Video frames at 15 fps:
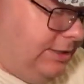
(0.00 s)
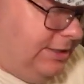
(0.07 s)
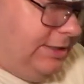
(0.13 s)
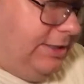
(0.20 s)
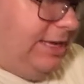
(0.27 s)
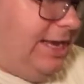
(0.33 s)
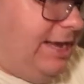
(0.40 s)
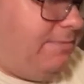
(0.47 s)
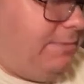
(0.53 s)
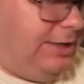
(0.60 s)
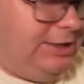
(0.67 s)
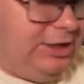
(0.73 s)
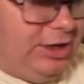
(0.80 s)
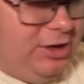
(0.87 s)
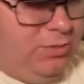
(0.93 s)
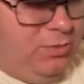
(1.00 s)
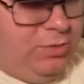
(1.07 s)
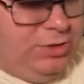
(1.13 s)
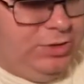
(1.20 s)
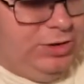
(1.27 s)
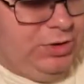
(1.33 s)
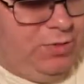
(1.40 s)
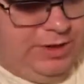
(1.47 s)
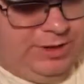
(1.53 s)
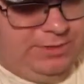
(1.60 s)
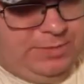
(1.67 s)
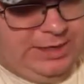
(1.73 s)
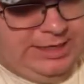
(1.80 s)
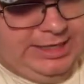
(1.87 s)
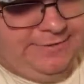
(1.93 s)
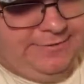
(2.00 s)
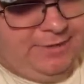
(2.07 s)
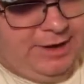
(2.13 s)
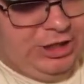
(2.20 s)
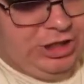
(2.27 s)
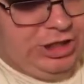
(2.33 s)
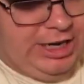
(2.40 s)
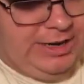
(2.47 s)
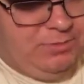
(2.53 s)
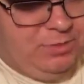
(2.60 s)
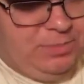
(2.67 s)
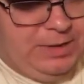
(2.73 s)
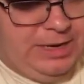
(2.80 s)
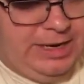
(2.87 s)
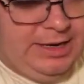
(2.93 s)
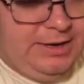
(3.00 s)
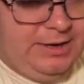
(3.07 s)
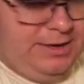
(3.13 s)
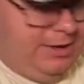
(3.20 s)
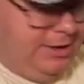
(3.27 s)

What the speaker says: to keep my Star Wars toys minty fresh, I would be